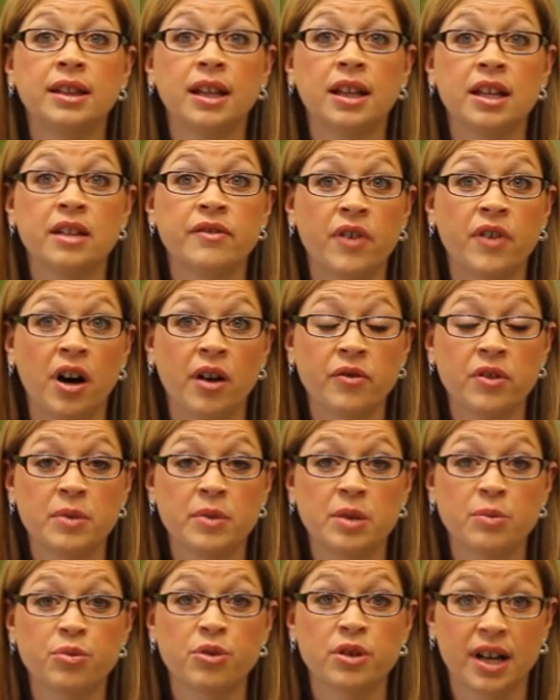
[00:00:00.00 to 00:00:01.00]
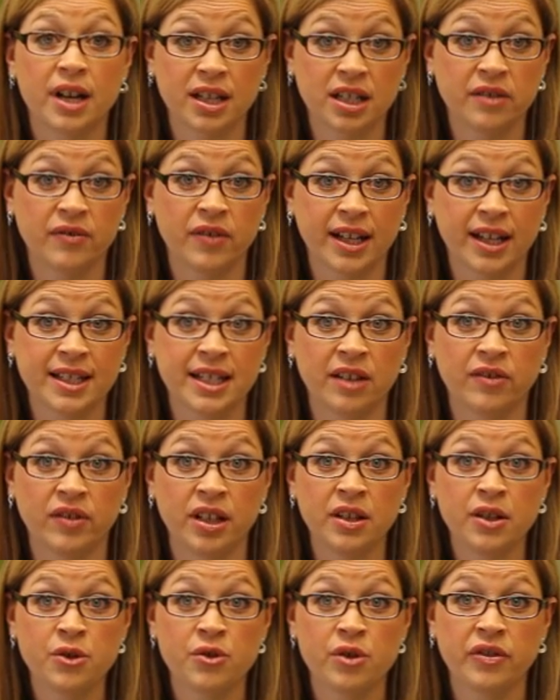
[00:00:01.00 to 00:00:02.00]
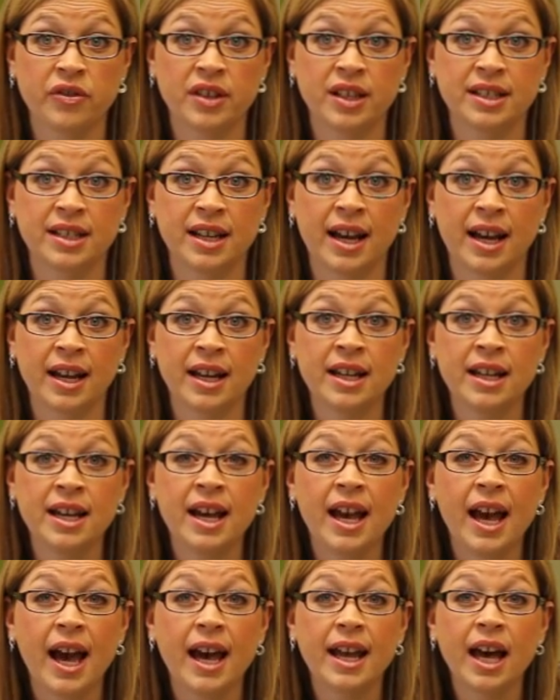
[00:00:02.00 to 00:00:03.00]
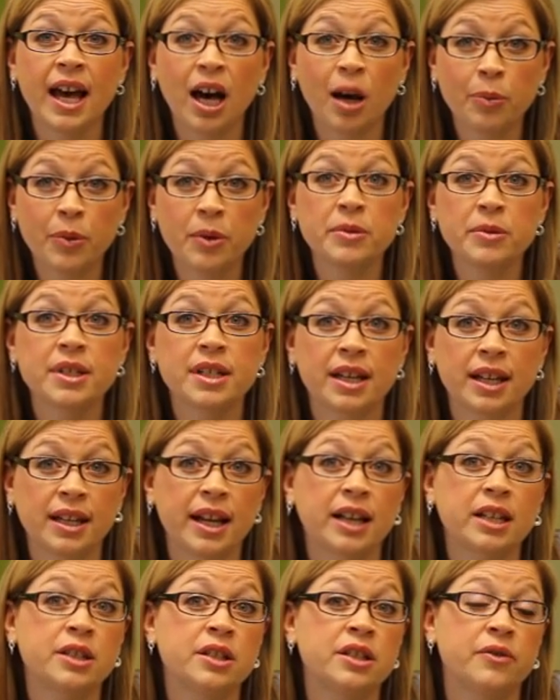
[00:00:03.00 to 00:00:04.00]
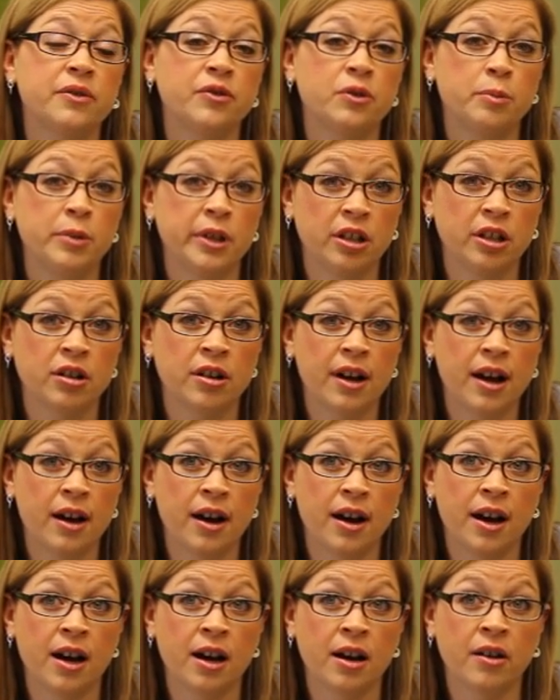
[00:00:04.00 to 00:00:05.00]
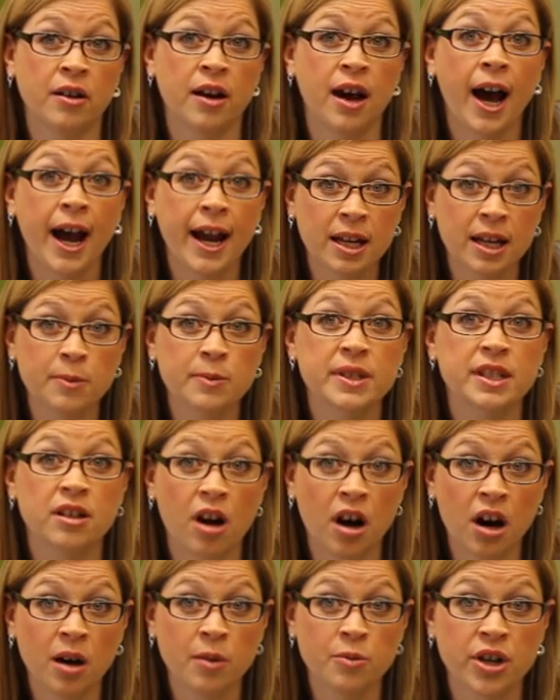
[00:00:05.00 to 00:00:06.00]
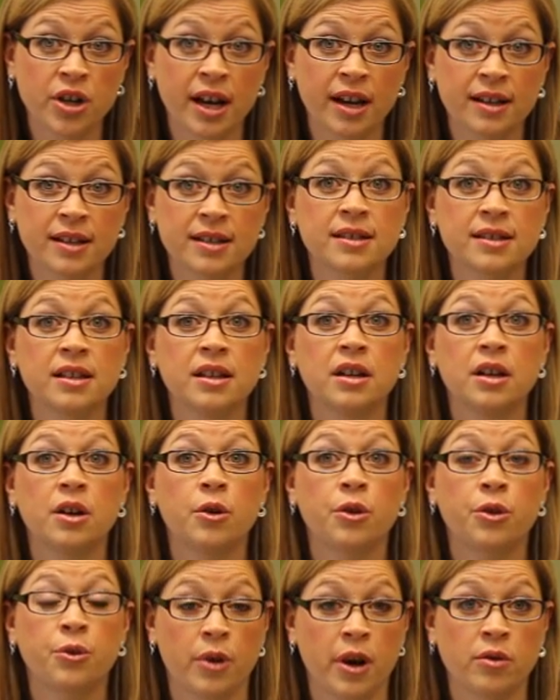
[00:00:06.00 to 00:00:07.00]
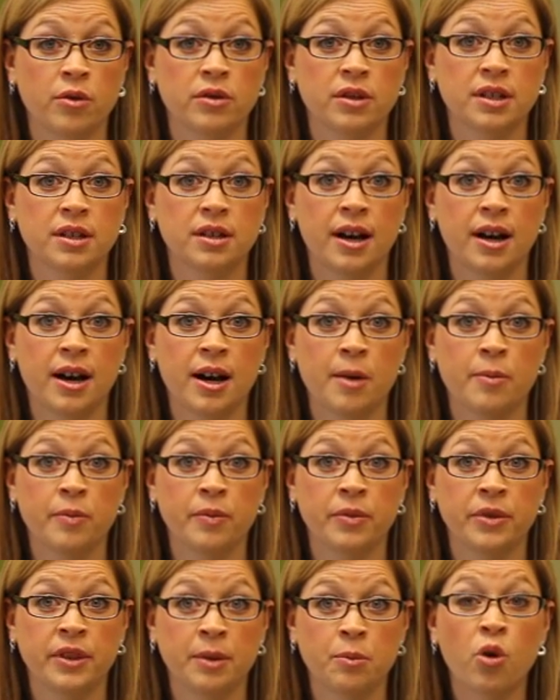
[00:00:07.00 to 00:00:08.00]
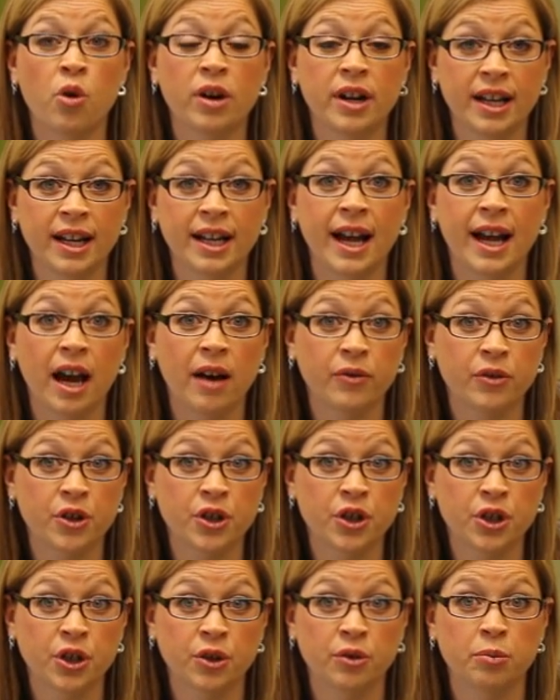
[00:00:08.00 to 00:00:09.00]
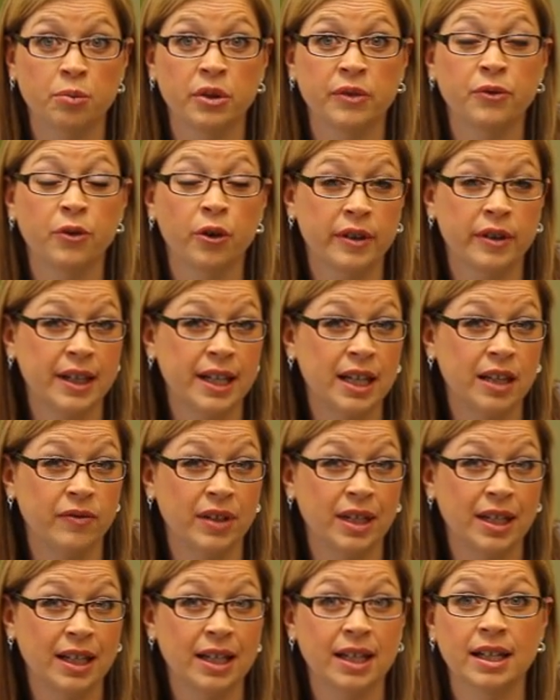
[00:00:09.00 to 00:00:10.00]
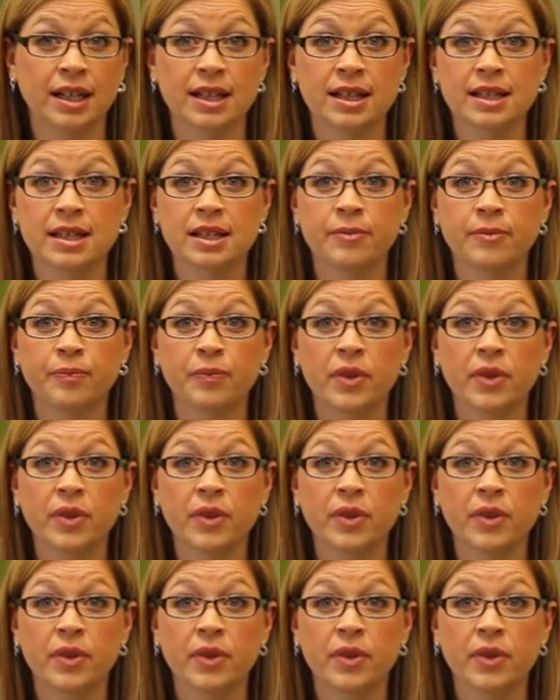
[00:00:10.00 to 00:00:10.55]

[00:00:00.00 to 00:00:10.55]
Involve them in productive activities throughout the day and help them to connect to familiar items and objects throughout the morning and afternoon before the evening hits.